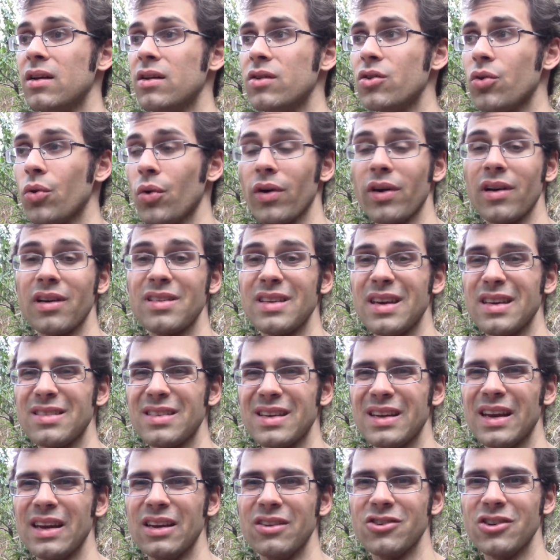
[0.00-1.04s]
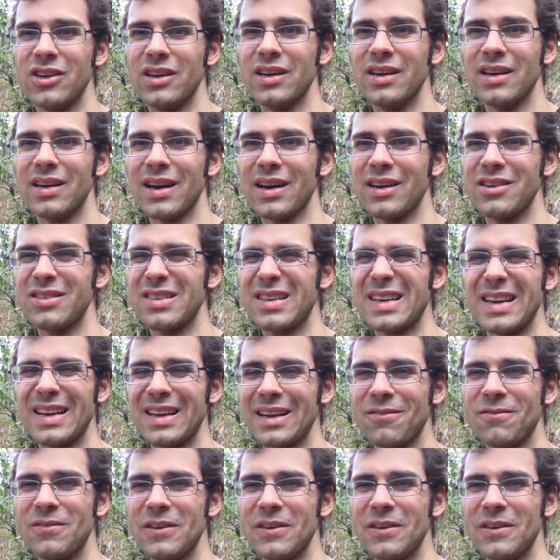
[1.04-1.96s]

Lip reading: tourist destination. I can just kind of